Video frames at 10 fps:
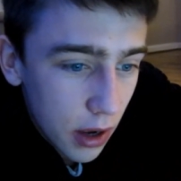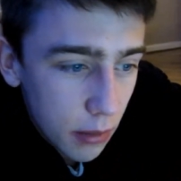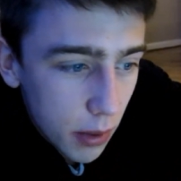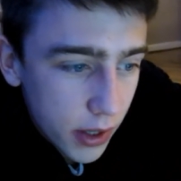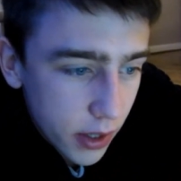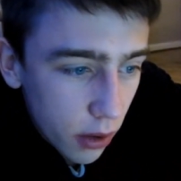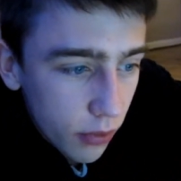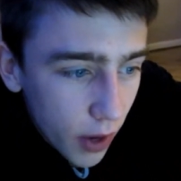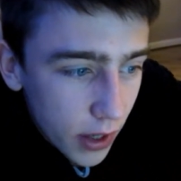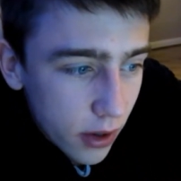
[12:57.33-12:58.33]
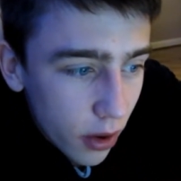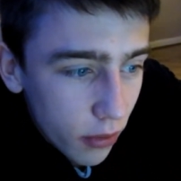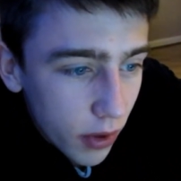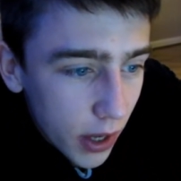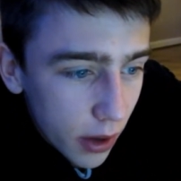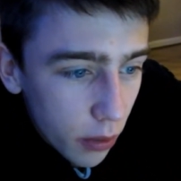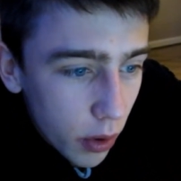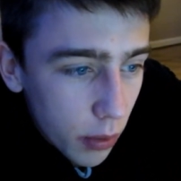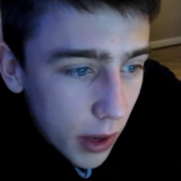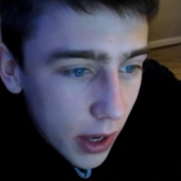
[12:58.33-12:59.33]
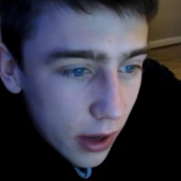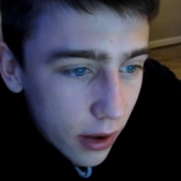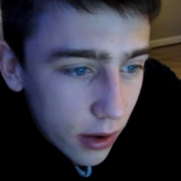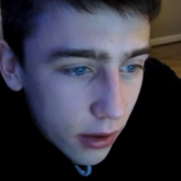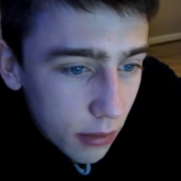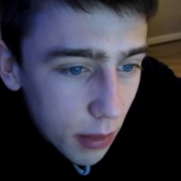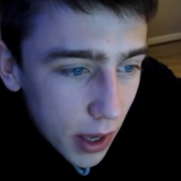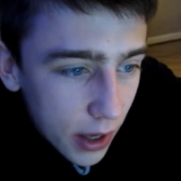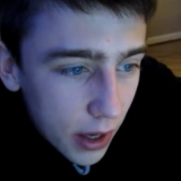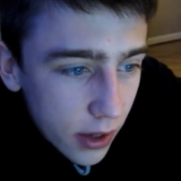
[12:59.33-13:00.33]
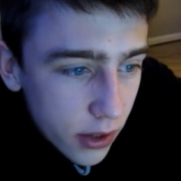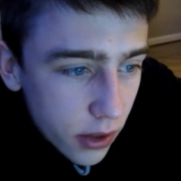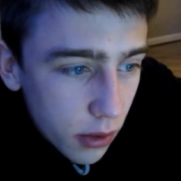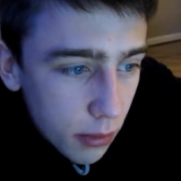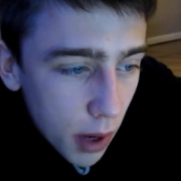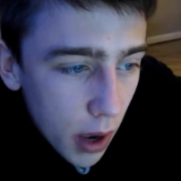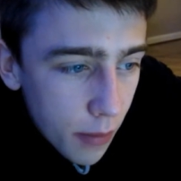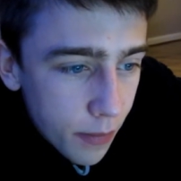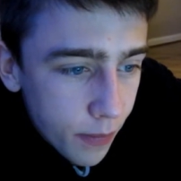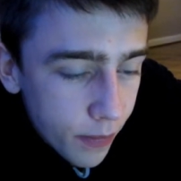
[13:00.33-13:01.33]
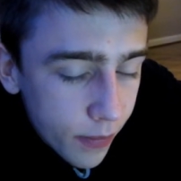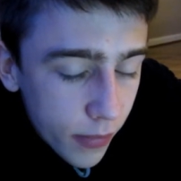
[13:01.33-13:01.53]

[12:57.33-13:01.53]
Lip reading: myself and Lovely will be making some...